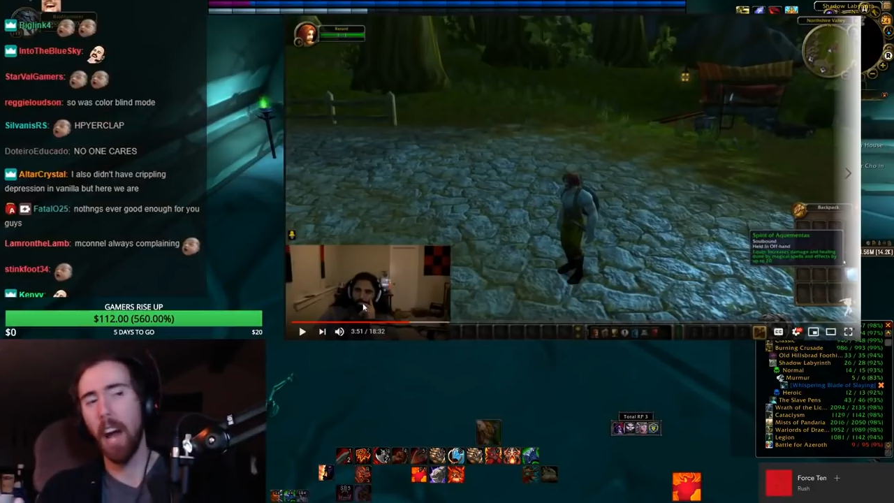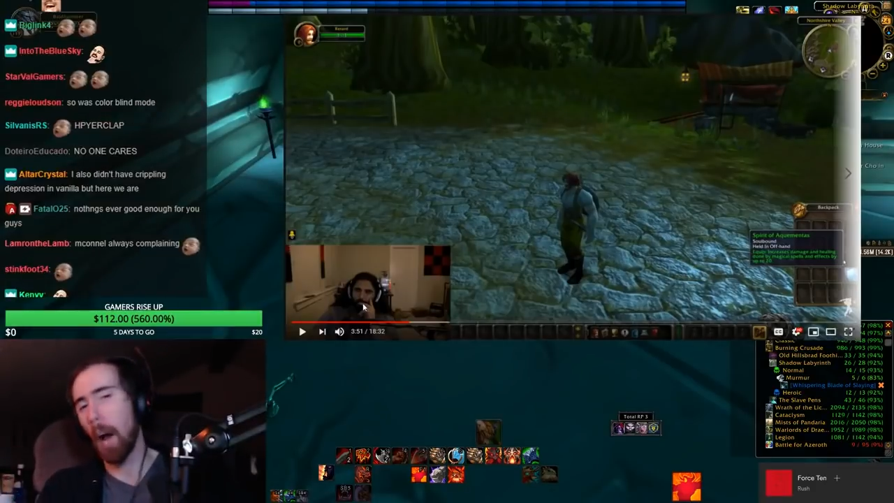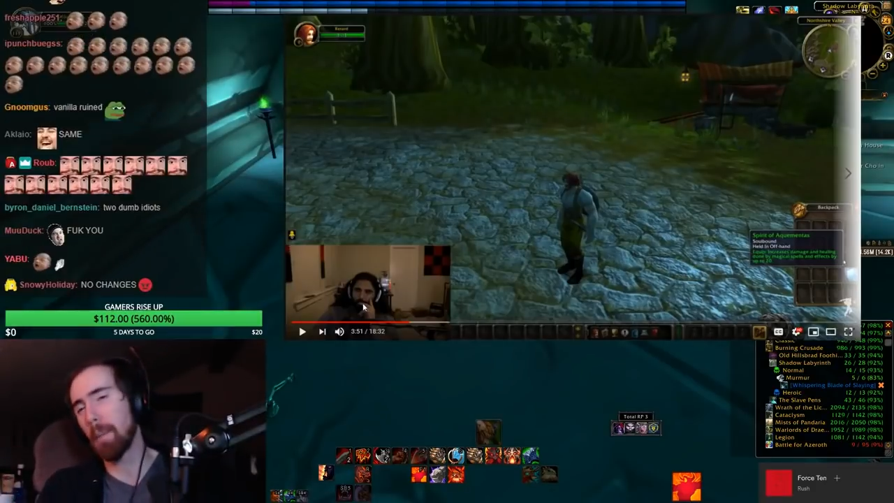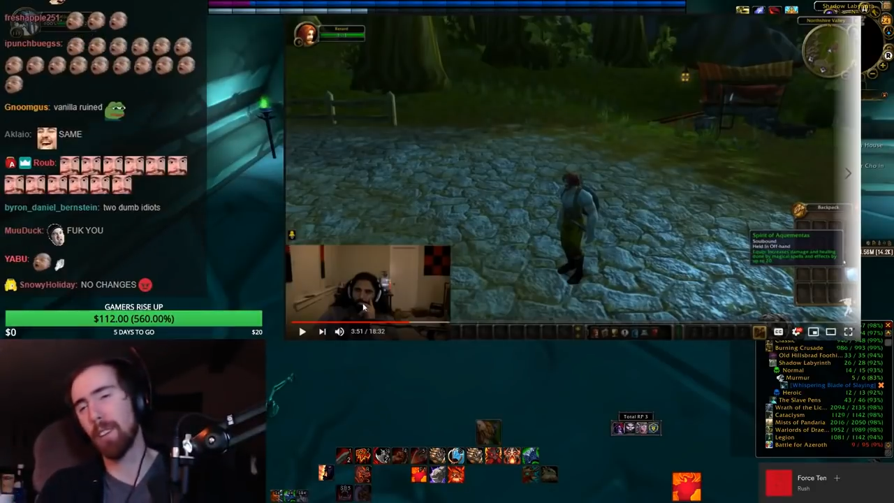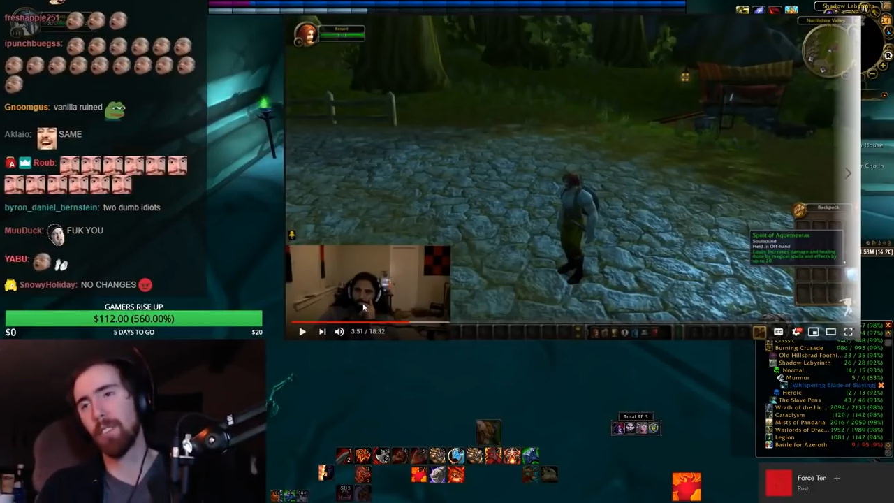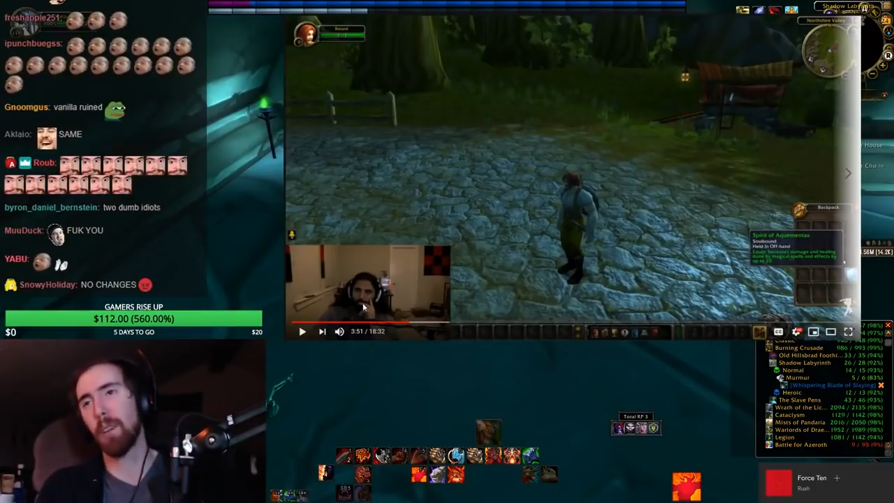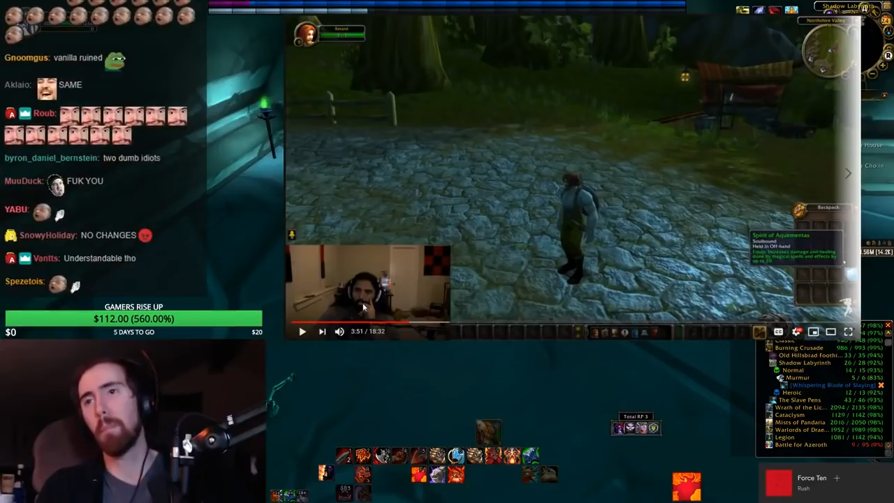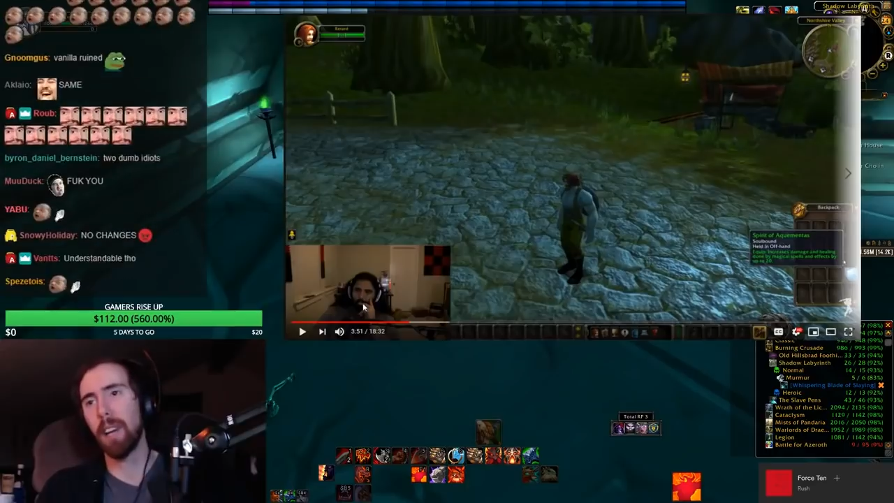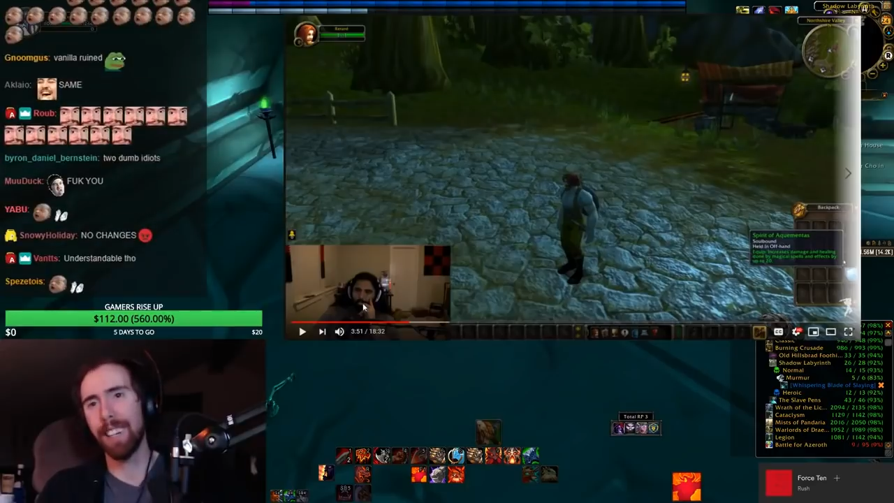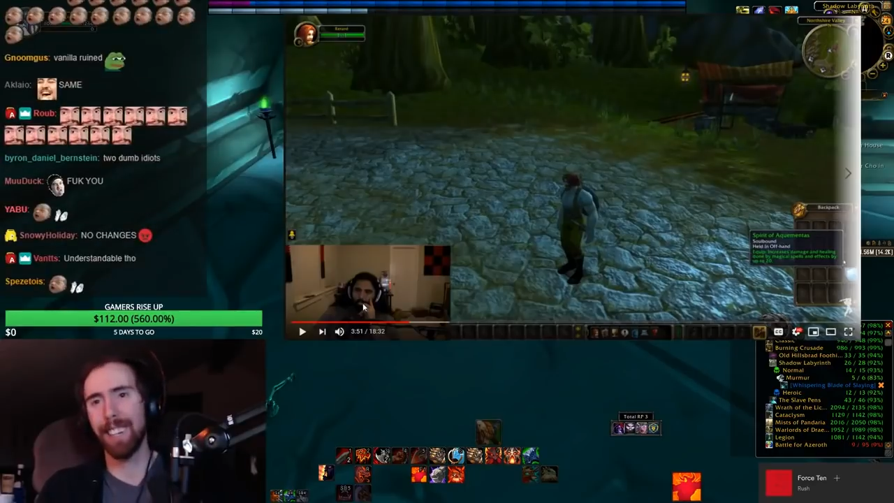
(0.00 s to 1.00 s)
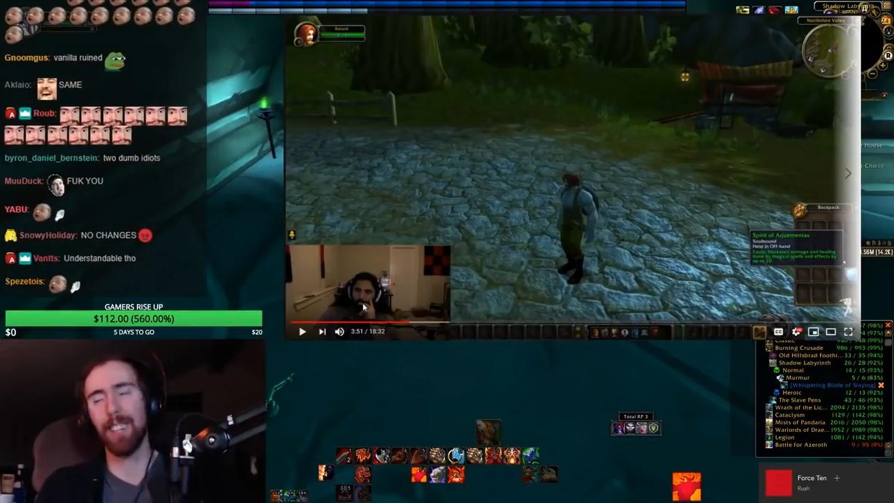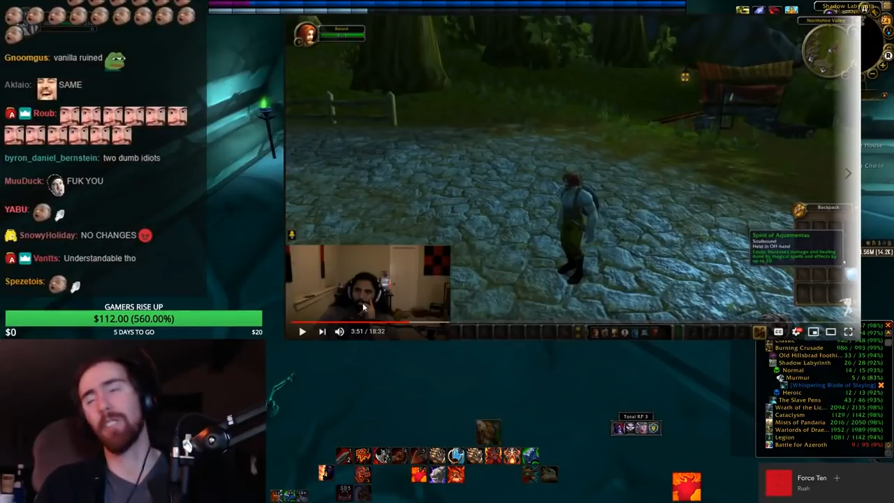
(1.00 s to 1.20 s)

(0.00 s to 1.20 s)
I mean, is it a big deal?